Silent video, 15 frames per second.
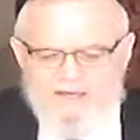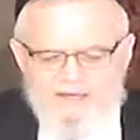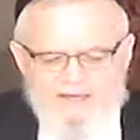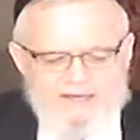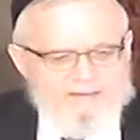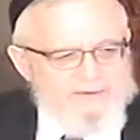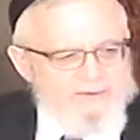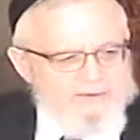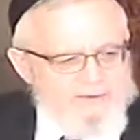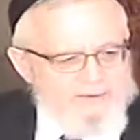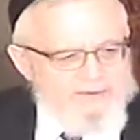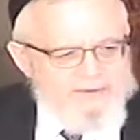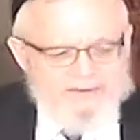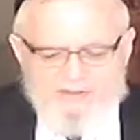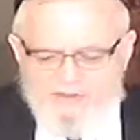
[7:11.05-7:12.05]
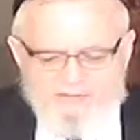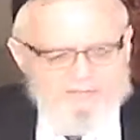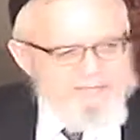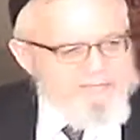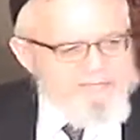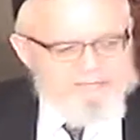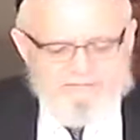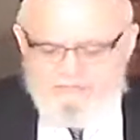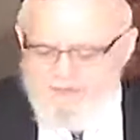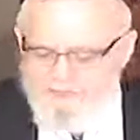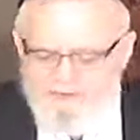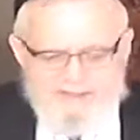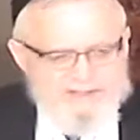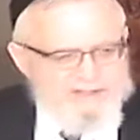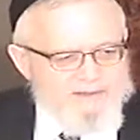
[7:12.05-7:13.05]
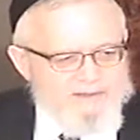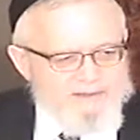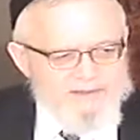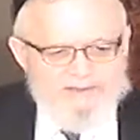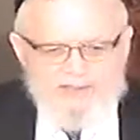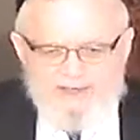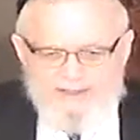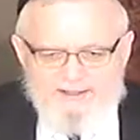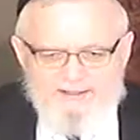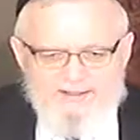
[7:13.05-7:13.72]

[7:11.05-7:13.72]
After three months out, he writes him a check,